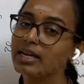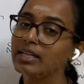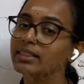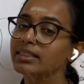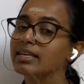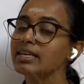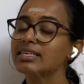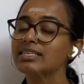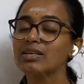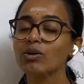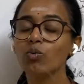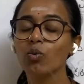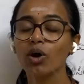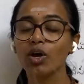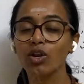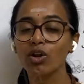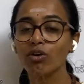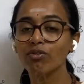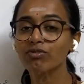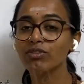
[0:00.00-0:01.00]
This is one
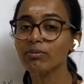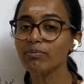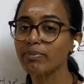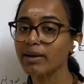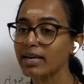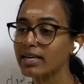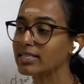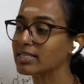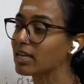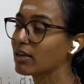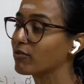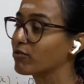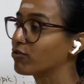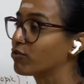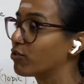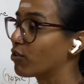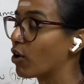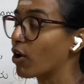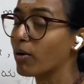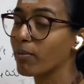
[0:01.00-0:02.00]
of the basic
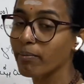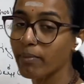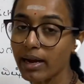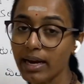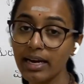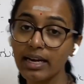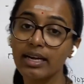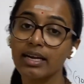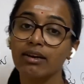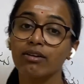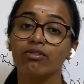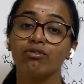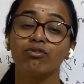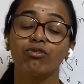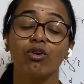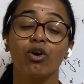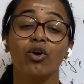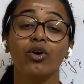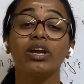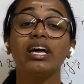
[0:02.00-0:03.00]
format
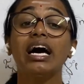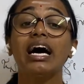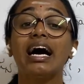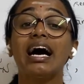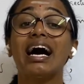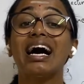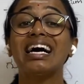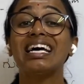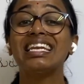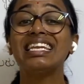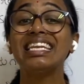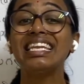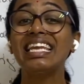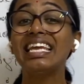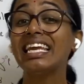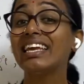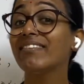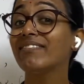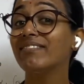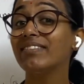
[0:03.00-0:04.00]
for a
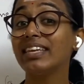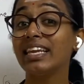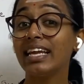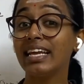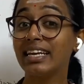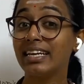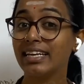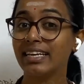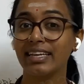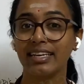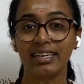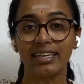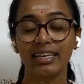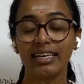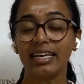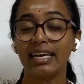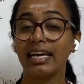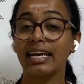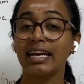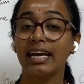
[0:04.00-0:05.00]
leave letter.
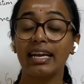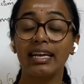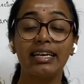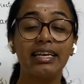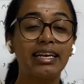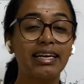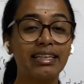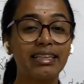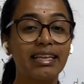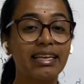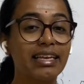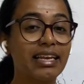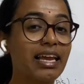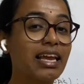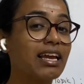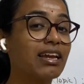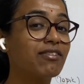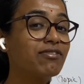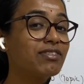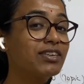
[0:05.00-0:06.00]
Kannadadalli,
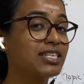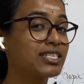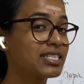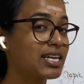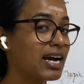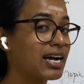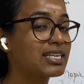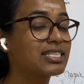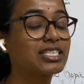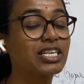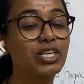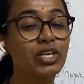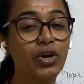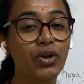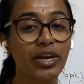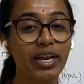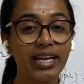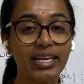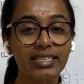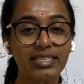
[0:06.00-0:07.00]
if it is asked in your
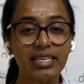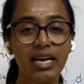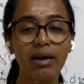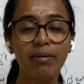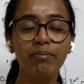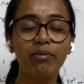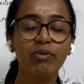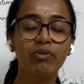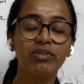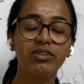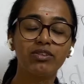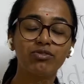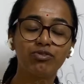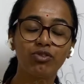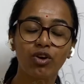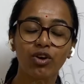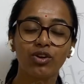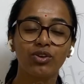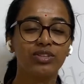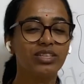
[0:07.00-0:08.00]
exam, you will
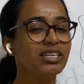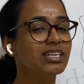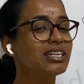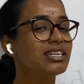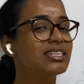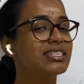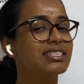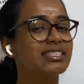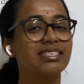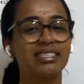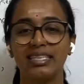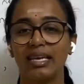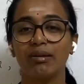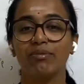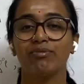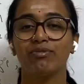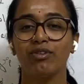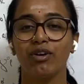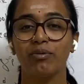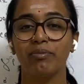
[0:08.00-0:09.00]
follow the same
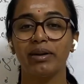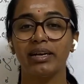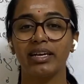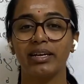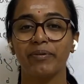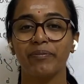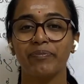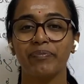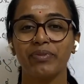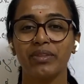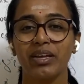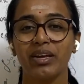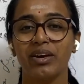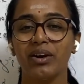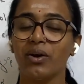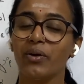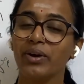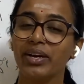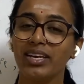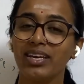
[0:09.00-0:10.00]
format.
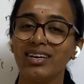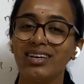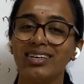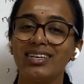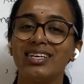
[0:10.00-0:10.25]
Okay na?